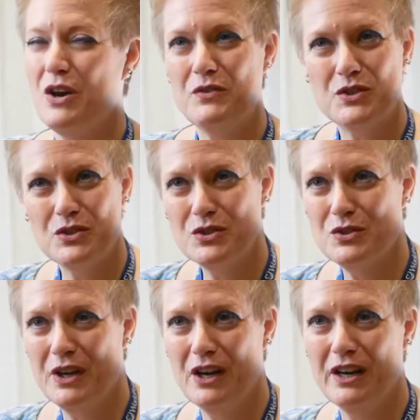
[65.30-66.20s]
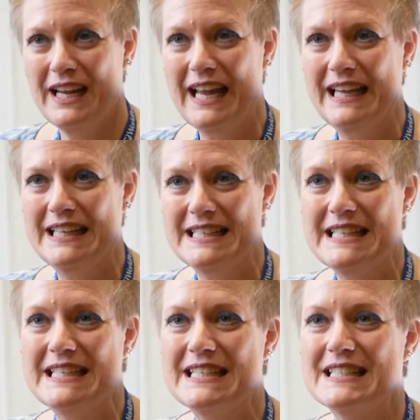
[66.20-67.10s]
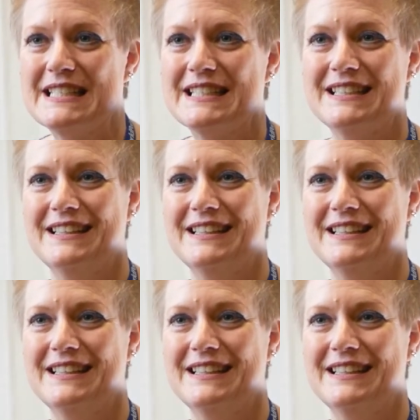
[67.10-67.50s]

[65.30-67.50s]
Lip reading: officers who carry AEDs